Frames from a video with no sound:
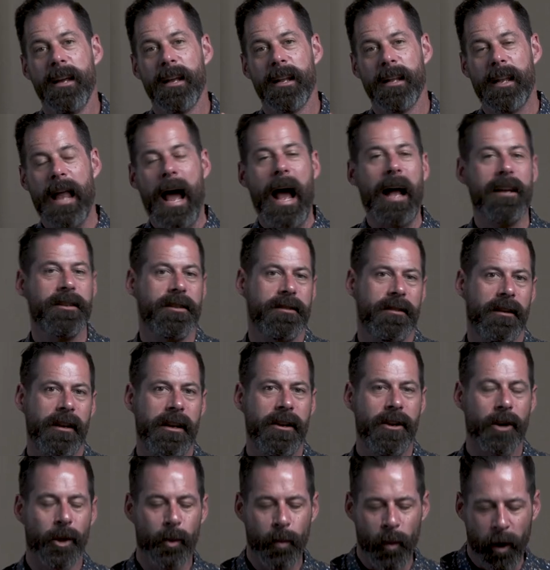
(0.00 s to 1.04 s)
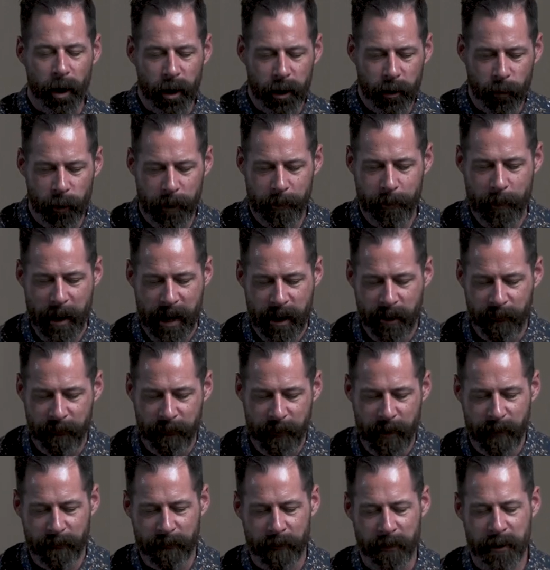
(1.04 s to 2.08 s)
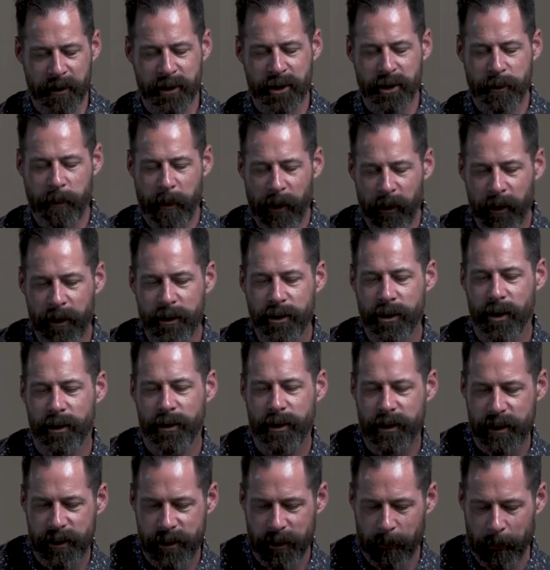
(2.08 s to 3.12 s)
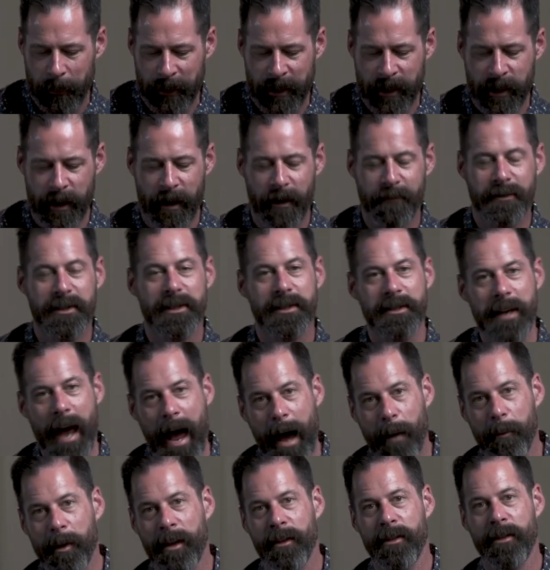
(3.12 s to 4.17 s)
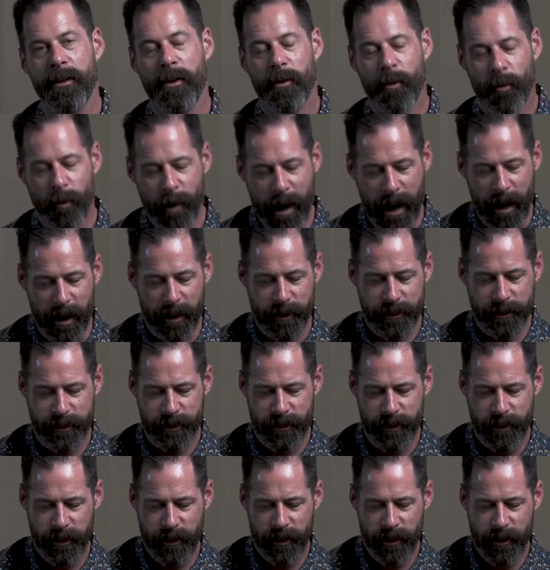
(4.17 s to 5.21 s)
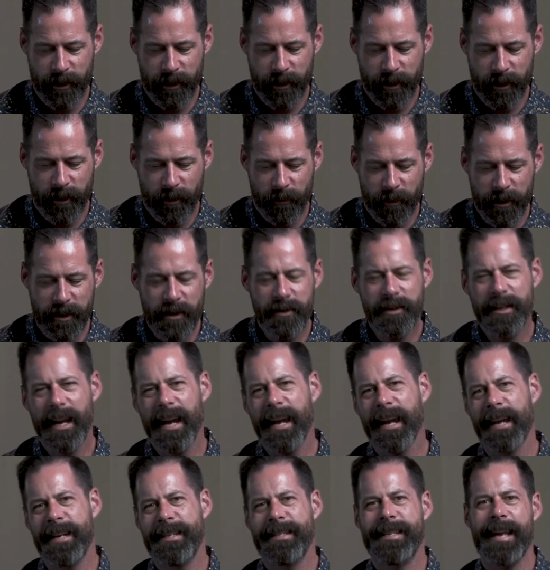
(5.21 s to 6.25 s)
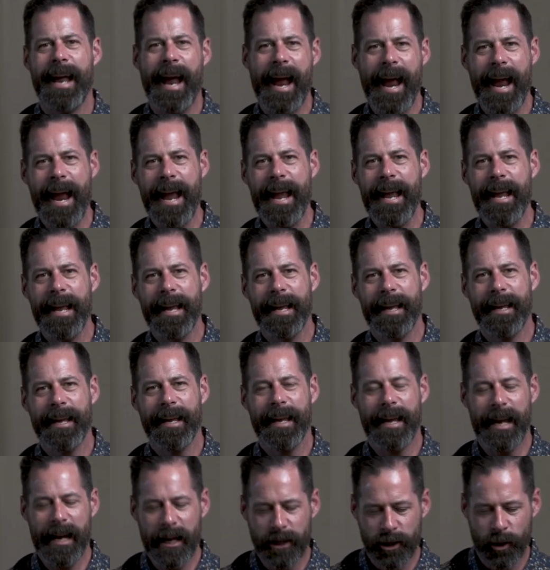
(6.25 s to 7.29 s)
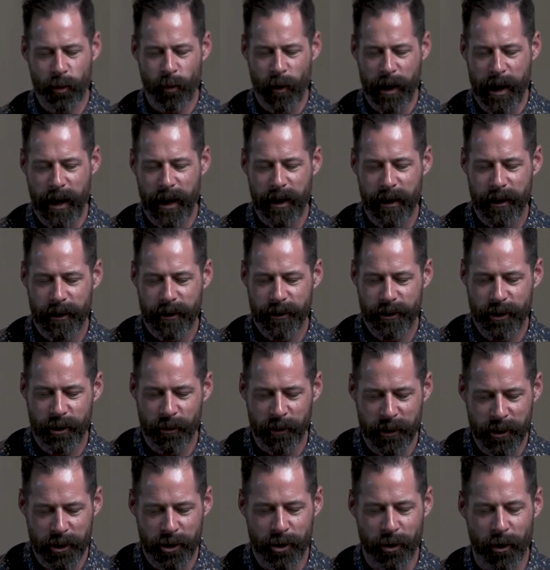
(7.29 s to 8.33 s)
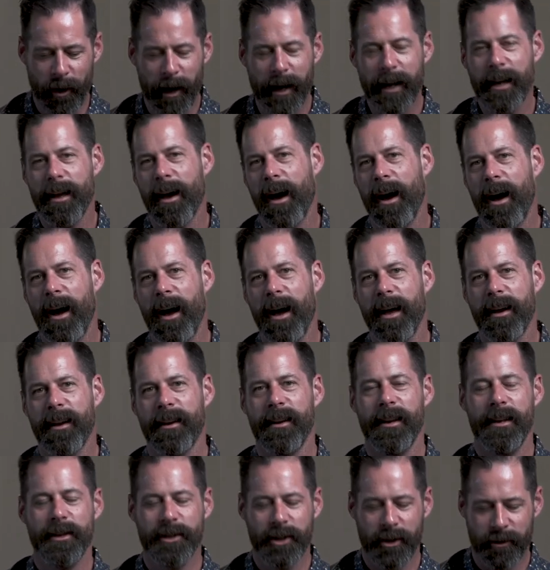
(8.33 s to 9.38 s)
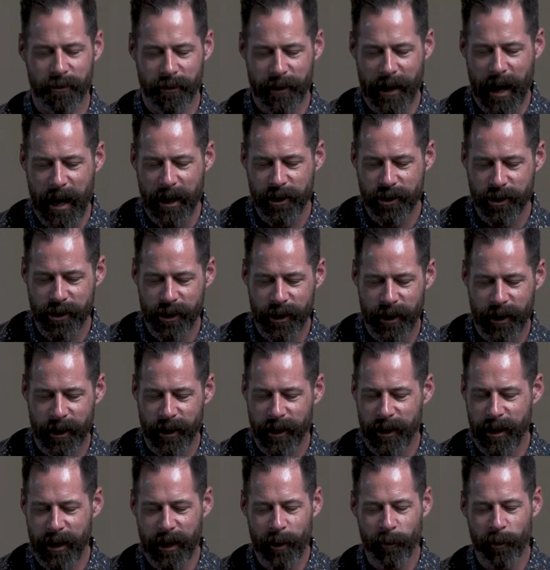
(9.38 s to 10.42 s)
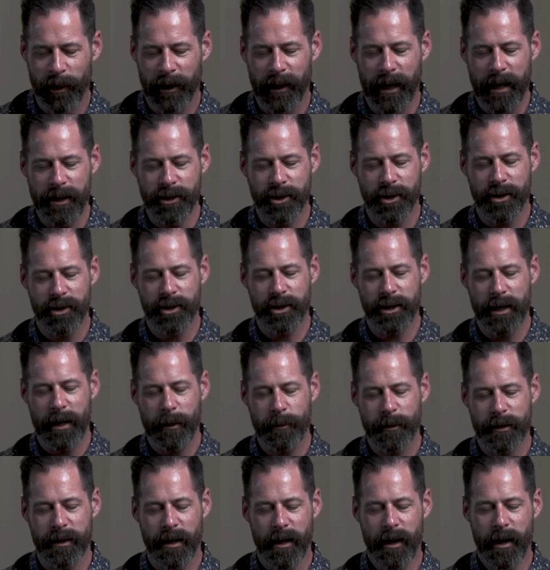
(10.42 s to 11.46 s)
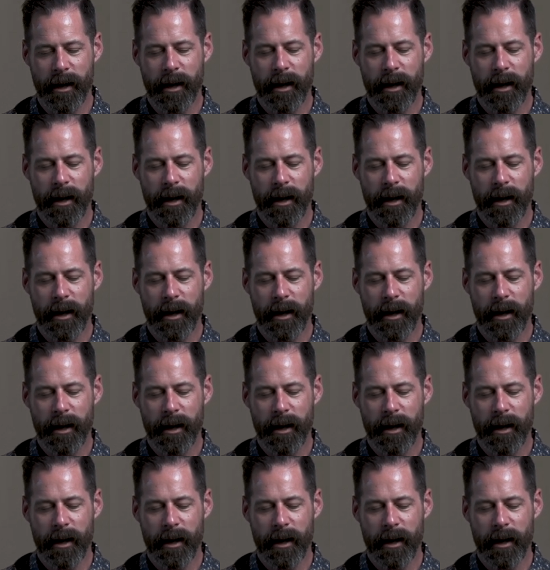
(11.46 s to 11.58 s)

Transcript: lastly, your work would benefit from the spiritual discipline of Sabbath rest. When you take a day each week to enjoy God and His creation and key relationships,